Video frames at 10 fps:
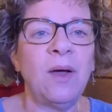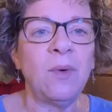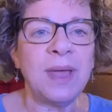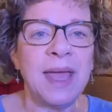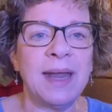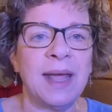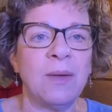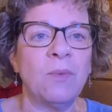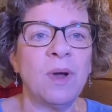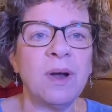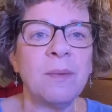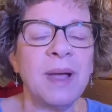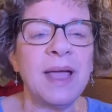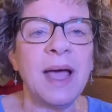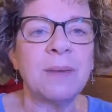How can I? What are
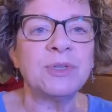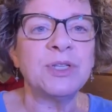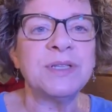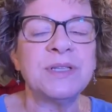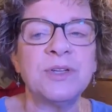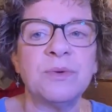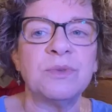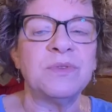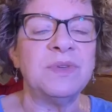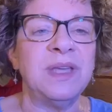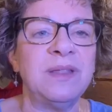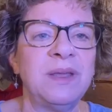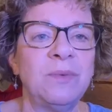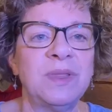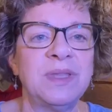my options in terms of
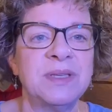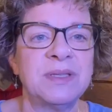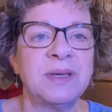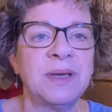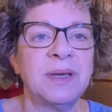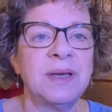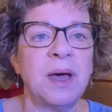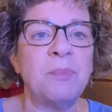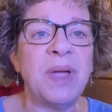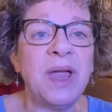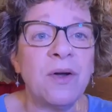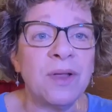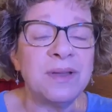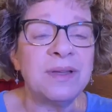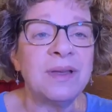dealing with this
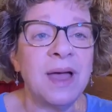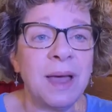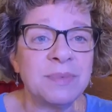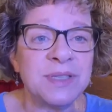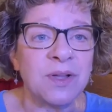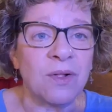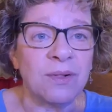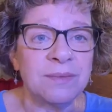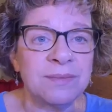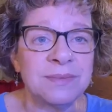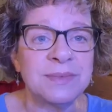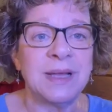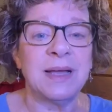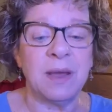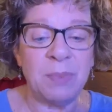apparent obstacle?
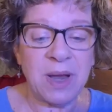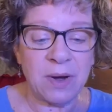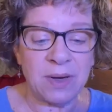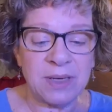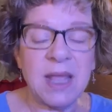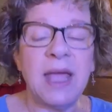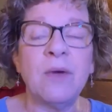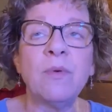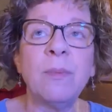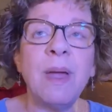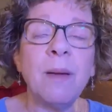Apparent. And